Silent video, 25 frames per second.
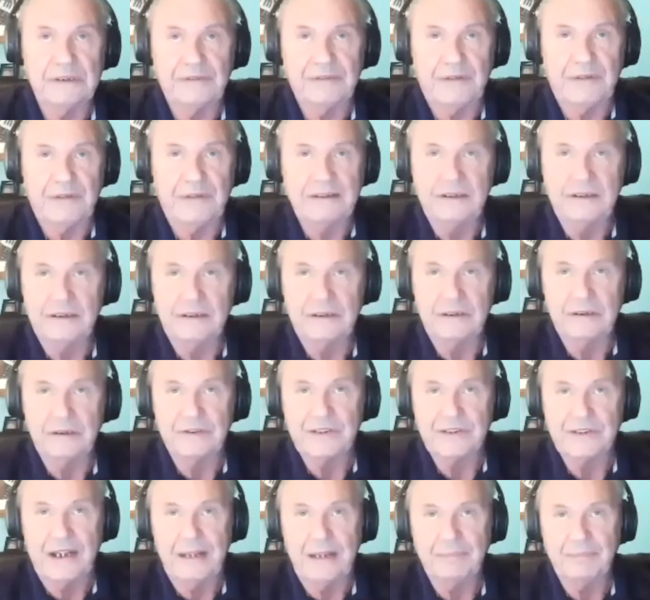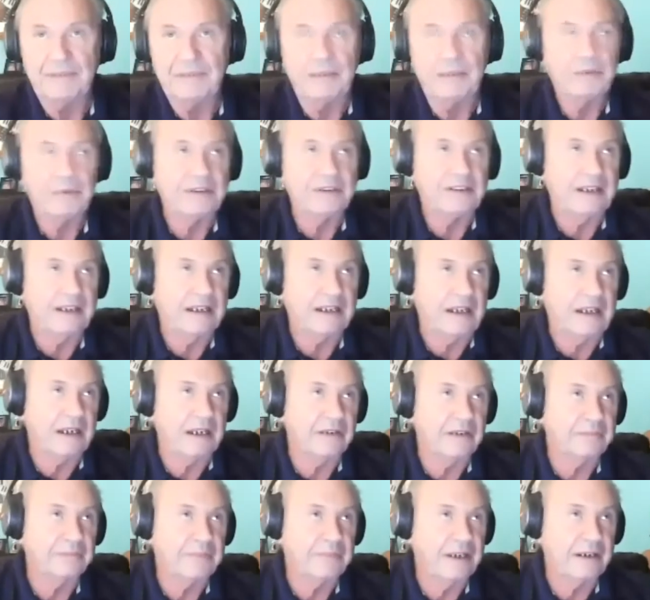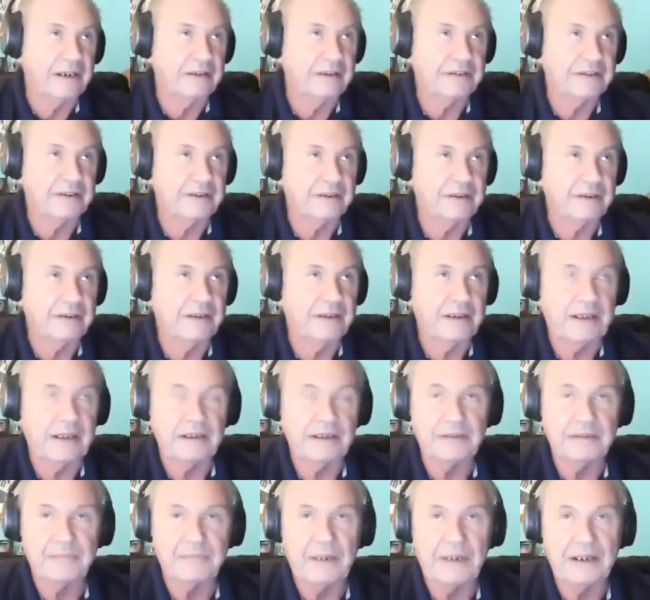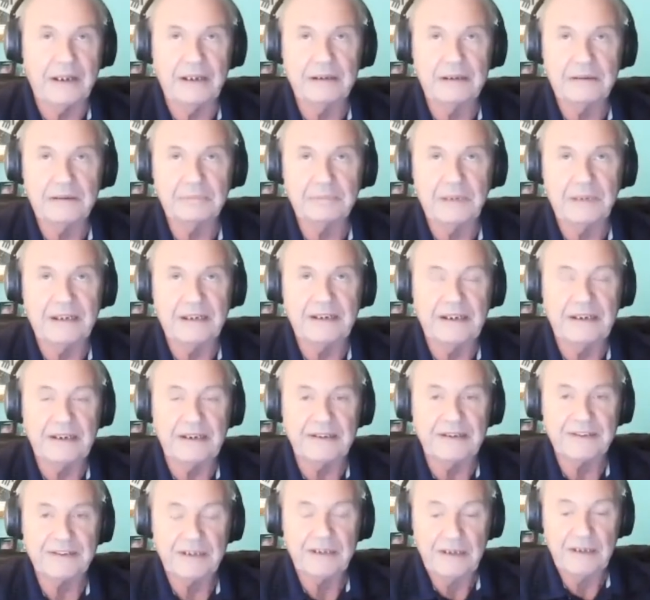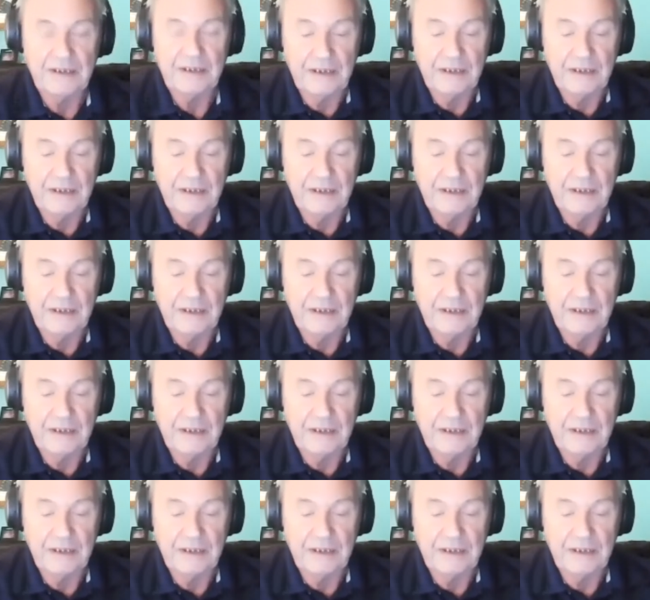I did a good job, they would take care of me until the end of my days.